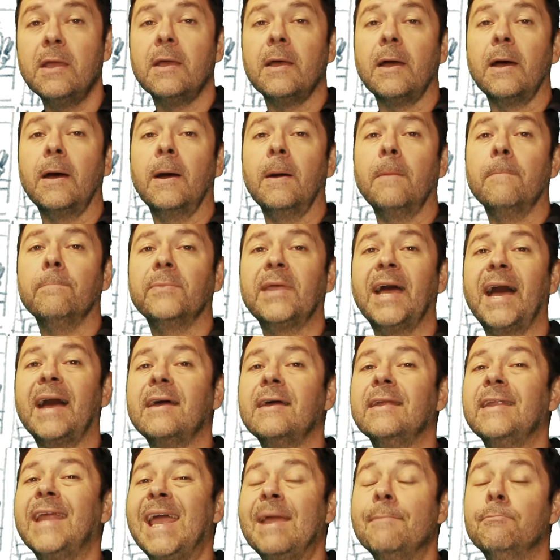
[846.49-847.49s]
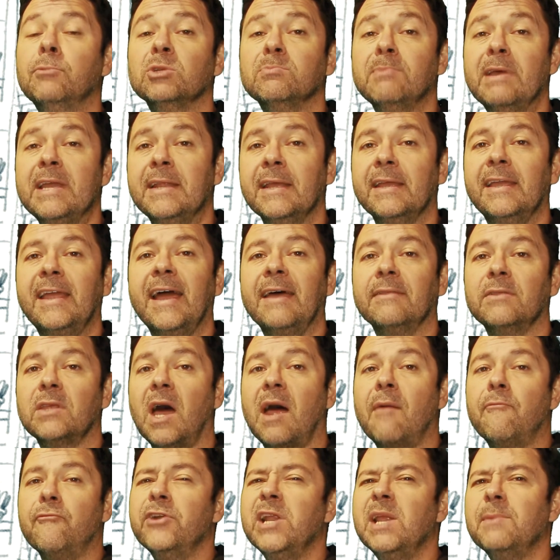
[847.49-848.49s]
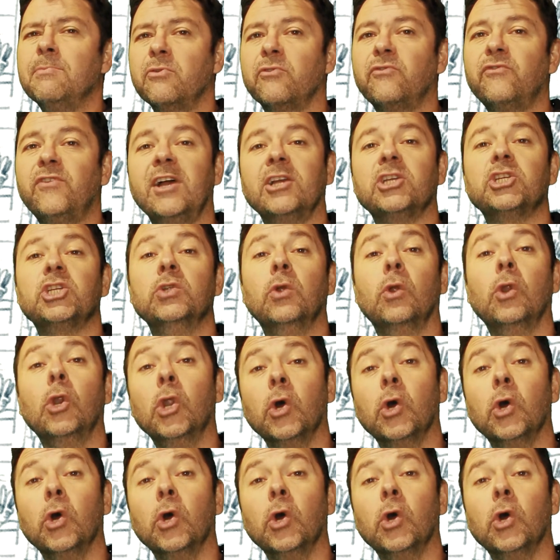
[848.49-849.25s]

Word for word: Um, that enables me to get that really professional